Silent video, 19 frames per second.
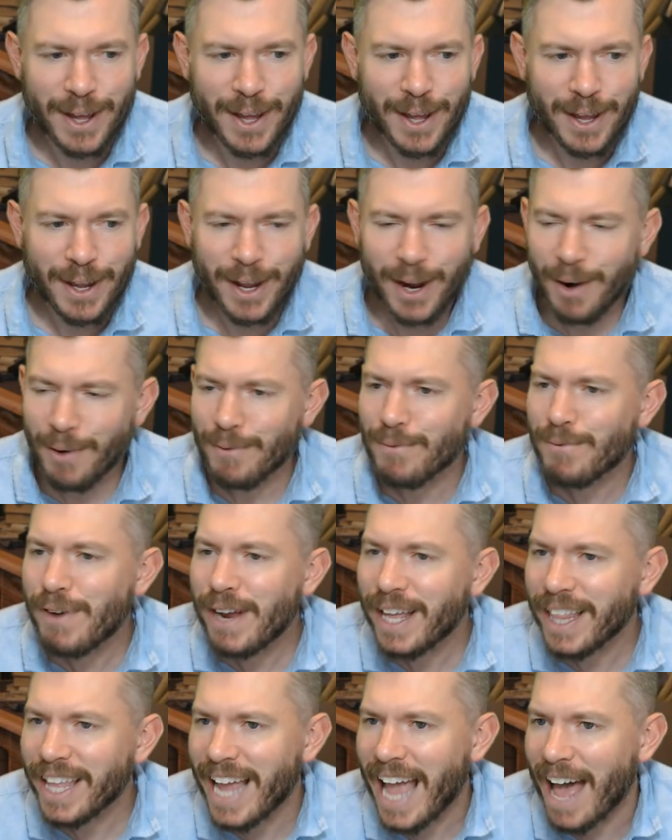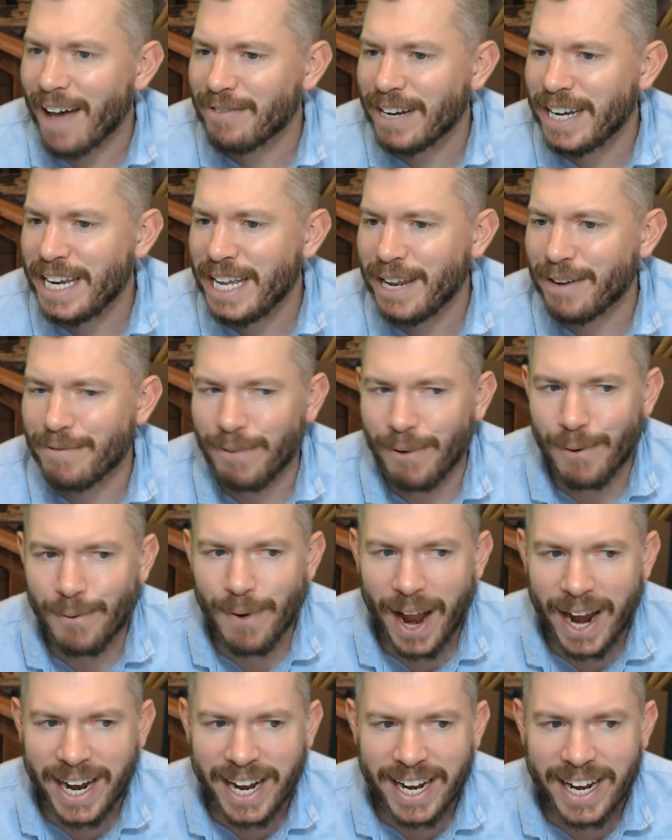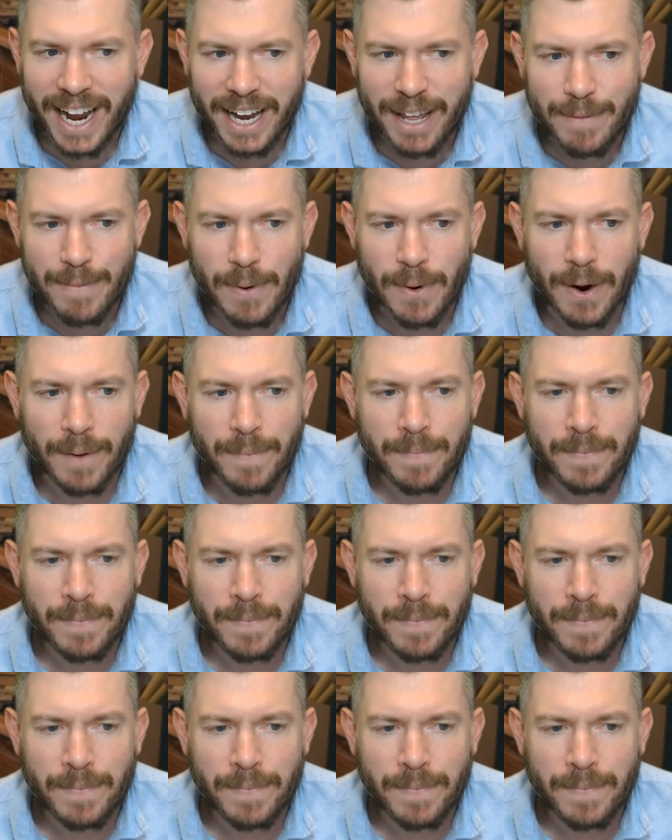you don't really have a need for writing anymore.